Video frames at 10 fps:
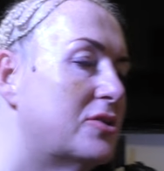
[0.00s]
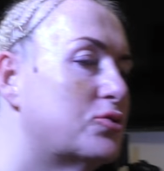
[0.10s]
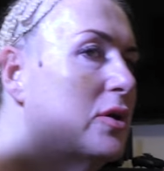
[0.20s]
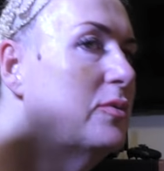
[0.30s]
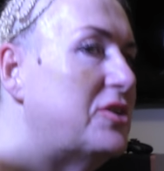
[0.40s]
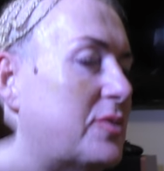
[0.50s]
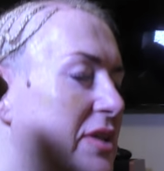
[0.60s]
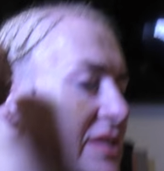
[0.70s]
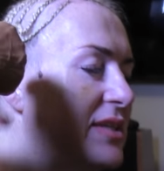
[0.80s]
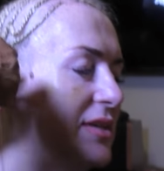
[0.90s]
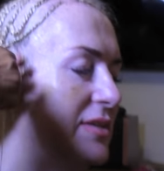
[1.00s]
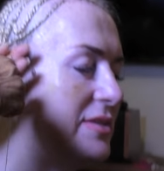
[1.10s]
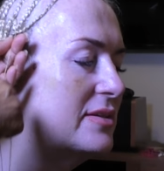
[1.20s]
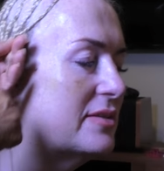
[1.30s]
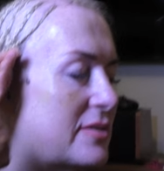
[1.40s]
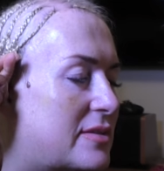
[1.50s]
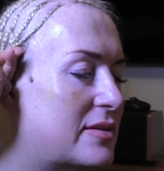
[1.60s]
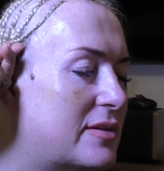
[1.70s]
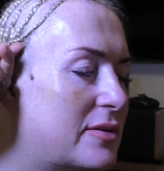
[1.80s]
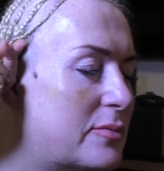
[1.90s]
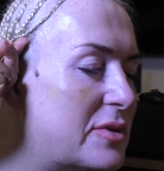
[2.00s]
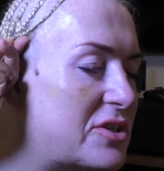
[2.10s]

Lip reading: So why are we doing this? We're